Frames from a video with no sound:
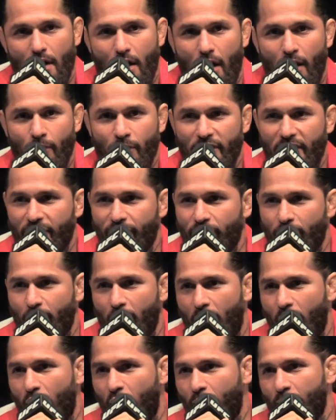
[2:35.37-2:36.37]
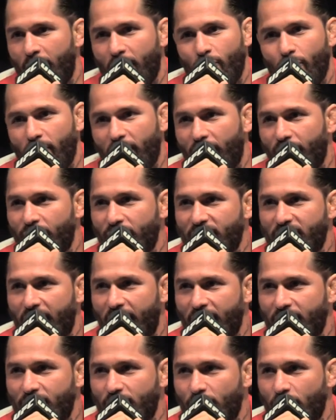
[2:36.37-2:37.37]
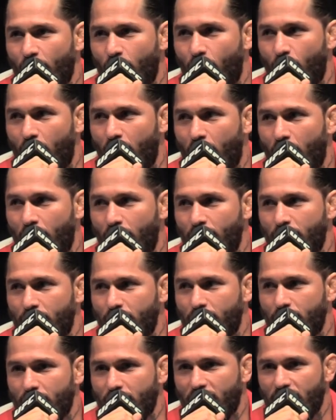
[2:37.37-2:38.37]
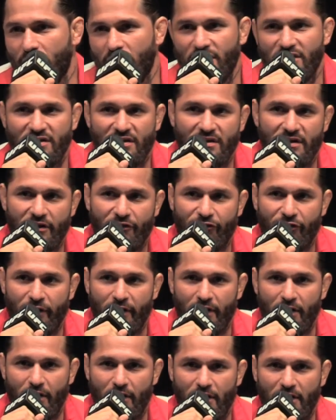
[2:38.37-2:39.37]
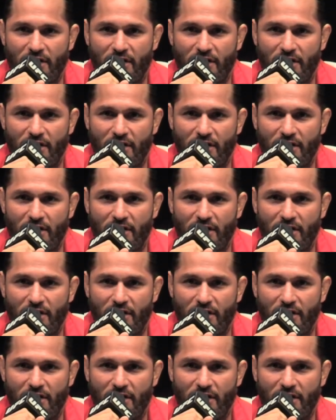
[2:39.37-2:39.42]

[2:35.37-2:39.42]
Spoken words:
I'm going to give him my all, man, whatever it takes, you know. He's a different